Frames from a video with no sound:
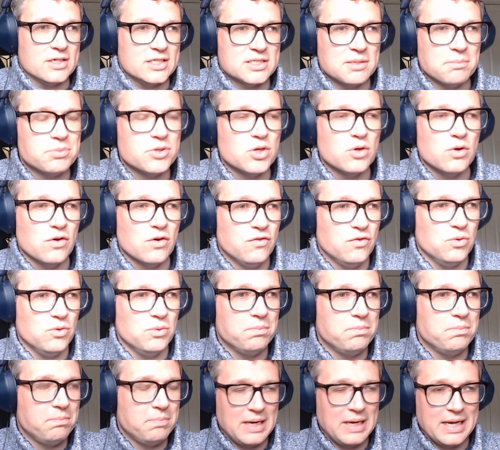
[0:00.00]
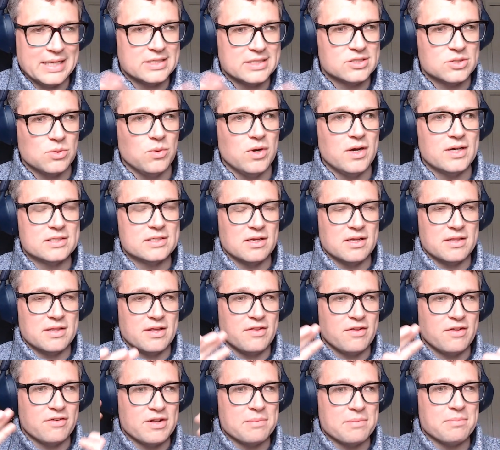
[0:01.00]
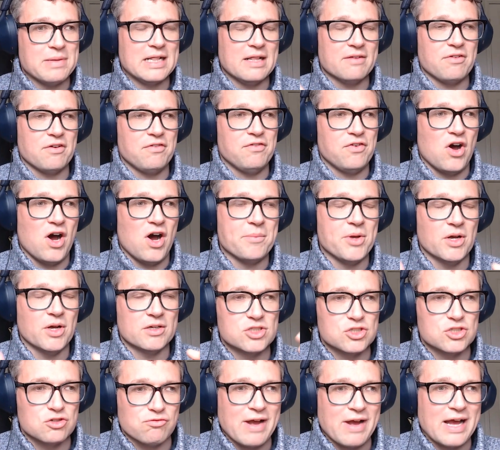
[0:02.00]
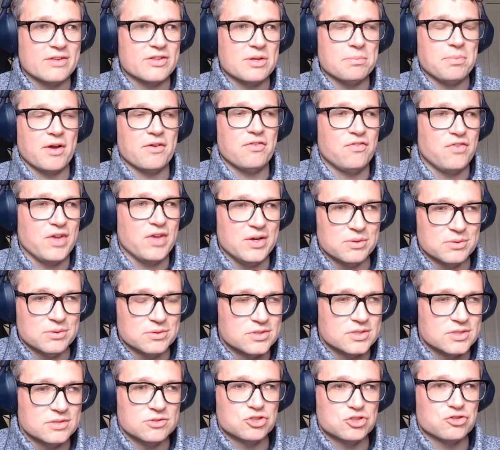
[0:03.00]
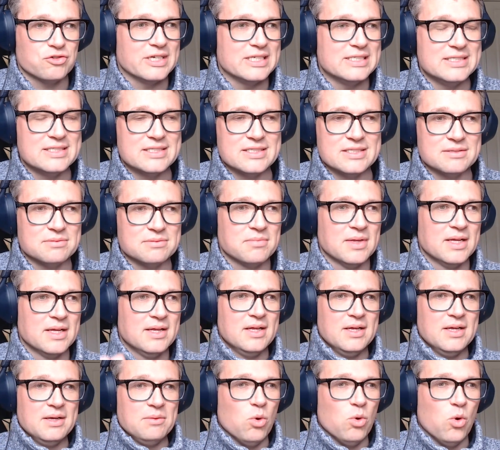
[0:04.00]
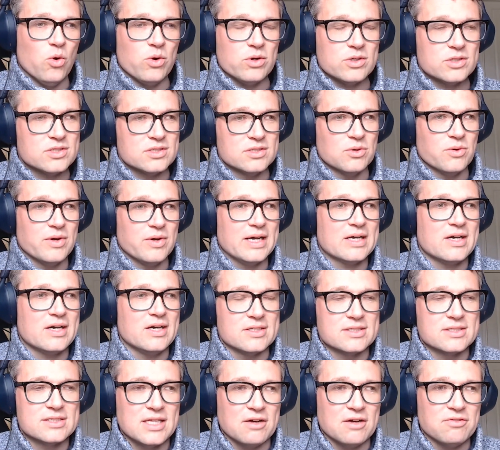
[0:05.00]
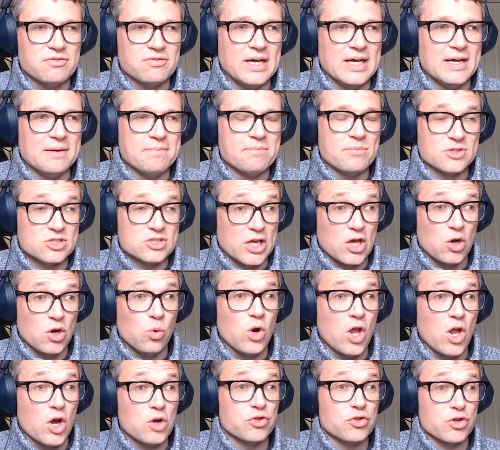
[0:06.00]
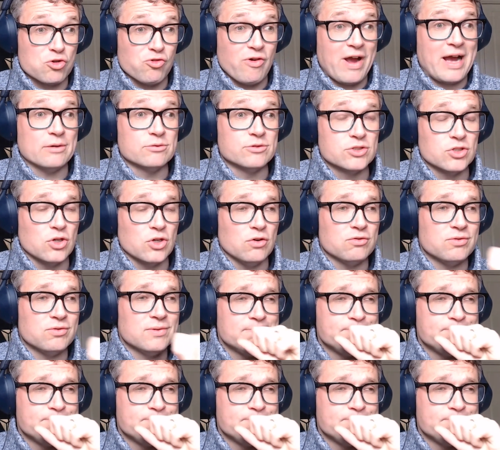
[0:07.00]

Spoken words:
It's a beautiful place to work. So they're in the middle of a farmyard, surrounded by fields and trees and walks and all that kind of stuff, which they all own the grounds of.